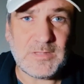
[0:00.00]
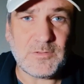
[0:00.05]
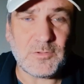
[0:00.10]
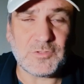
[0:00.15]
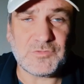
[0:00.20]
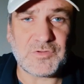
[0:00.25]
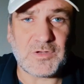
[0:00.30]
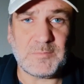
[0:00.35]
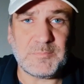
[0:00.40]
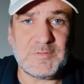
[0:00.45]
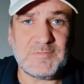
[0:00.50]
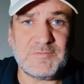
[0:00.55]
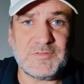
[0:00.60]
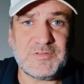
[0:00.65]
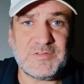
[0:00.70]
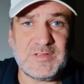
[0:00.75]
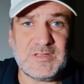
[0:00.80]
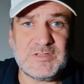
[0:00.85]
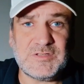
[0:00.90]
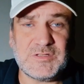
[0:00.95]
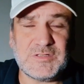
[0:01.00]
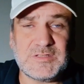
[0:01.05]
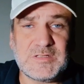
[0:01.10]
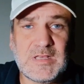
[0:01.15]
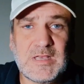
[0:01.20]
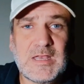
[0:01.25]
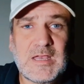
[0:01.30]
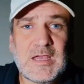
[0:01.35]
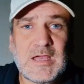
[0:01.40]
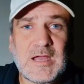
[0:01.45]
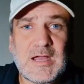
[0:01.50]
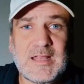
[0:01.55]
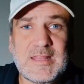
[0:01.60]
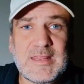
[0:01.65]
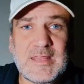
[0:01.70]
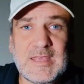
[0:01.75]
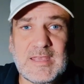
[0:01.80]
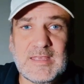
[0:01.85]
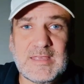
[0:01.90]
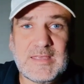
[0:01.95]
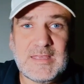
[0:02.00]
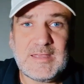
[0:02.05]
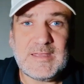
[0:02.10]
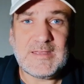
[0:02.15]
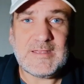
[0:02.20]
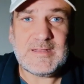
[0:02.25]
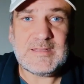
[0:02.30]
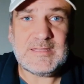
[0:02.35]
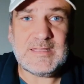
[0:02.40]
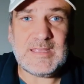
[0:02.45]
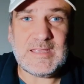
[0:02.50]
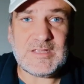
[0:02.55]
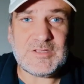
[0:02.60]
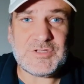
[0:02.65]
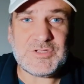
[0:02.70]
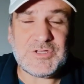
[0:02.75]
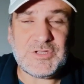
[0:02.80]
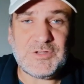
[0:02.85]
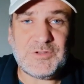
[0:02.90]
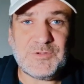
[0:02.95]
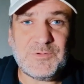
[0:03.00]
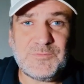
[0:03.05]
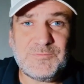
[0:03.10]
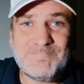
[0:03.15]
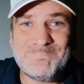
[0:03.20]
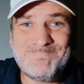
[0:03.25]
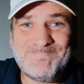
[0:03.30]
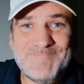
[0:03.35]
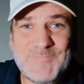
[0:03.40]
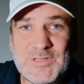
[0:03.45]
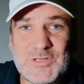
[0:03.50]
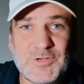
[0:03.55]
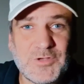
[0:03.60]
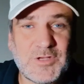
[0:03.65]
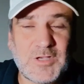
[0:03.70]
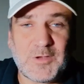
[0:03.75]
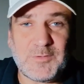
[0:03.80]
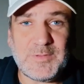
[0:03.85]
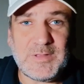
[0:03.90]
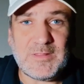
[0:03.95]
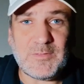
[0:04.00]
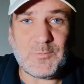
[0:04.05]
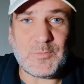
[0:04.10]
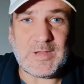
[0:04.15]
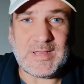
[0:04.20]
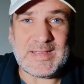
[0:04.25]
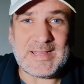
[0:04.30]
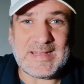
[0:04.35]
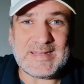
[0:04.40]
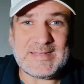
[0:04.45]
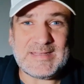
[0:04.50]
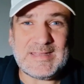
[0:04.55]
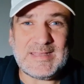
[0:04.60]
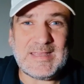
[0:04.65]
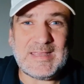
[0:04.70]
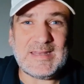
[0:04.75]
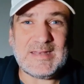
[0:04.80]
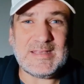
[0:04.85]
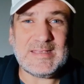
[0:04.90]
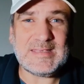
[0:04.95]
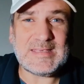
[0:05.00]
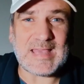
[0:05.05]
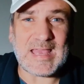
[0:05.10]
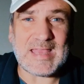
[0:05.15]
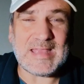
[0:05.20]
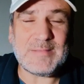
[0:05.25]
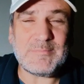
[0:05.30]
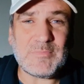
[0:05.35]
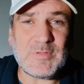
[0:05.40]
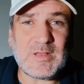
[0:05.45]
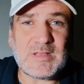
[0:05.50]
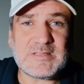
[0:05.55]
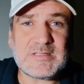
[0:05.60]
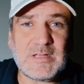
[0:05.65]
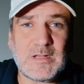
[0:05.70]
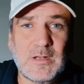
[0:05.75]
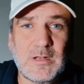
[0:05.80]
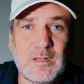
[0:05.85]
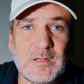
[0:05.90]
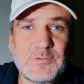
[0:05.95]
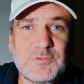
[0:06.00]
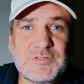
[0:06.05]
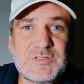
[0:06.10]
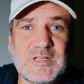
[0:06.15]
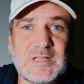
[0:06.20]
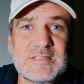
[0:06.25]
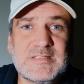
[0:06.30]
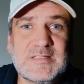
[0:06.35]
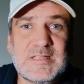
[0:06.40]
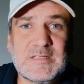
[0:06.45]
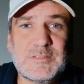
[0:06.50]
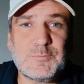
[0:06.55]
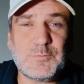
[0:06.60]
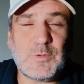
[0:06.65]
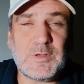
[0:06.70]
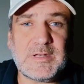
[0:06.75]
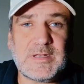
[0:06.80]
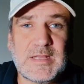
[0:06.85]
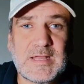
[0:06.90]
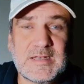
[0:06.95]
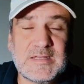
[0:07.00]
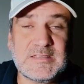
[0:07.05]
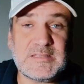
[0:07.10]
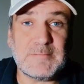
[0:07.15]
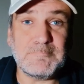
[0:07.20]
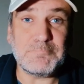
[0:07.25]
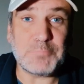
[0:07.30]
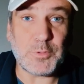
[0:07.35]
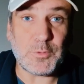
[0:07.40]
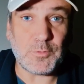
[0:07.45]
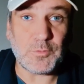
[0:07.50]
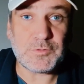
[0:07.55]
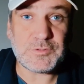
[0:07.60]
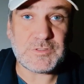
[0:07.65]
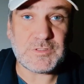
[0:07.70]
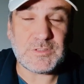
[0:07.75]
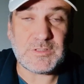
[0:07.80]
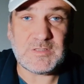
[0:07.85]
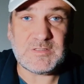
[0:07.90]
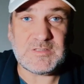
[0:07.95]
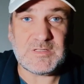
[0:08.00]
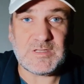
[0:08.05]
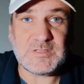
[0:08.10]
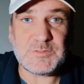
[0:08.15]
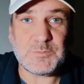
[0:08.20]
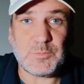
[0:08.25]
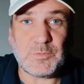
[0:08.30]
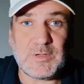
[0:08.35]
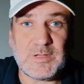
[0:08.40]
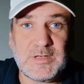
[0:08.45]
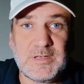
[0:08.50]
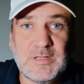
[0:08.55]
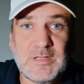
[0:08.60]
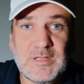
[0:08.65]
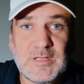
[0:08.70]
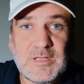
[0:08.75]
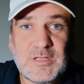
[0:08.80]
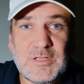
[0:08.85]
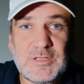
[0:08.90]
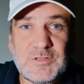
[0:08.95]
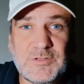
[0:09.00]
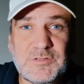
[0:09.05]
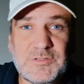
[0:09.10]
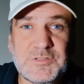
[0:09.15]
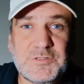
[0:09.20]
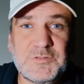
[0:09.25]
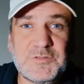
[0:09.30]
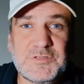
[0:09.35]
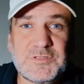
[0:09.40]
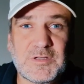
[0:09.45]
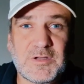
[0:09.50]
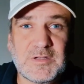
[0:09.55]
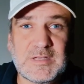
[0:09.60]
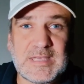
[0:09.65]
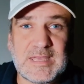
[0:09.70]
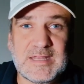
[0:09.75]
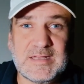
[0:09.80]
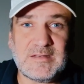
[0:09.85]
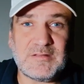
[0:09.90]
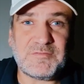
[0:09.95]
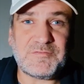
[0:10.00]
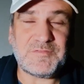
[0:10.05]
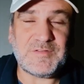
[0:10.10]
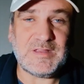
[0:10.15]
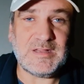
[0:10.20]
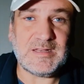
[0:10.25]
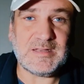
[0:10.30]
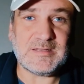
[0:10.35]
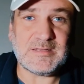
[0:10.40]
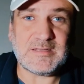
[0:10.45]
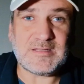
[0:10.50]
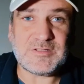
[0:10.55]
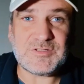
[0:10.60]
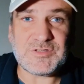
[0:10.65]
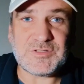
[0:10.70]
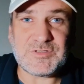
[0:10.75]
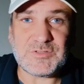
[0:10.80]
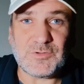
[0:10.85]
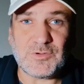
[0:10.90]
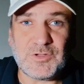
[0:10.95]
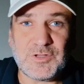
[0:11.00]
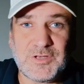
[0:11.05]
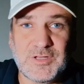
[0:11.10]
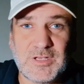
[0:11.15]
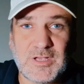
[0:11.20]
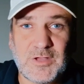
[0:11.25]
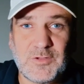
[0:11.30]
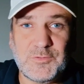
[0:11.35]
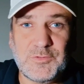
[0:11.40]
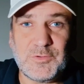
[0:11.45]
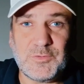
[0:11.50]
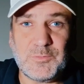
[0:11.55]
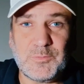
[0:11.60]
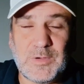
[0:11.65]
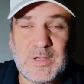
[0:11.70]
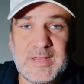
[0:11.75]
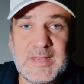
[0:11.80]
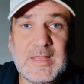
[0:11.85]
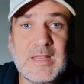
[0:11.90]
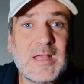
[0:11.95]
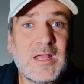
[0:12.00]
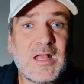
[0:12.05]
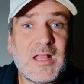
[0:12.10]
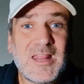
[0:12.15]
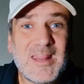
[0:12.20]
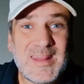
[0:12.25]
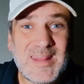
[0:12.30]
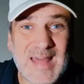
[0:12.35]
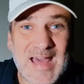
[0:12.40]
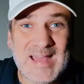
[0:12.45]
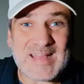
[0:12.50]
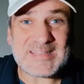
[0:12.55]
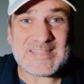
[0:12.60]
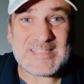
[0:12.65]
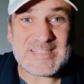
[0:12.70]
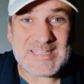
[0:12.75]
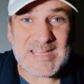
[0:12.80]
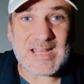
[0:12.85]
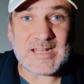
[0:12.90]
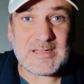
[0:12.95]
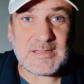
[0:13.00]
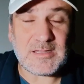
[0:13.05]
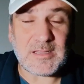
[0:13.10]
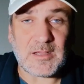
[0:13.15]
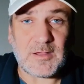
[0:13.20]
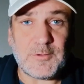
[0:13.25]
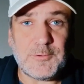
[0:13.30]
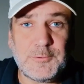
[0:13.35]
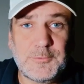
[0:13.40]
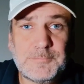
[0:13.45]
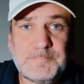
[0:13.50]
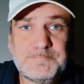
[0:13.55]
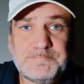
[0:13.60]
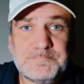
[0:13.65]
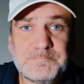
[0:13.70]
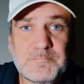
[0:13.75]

not trying to be facetious, I think the issue could go either way, and in a game as close as this one and as important as this one, you do start getting the feeling that it's just not going to go your way. That said, though,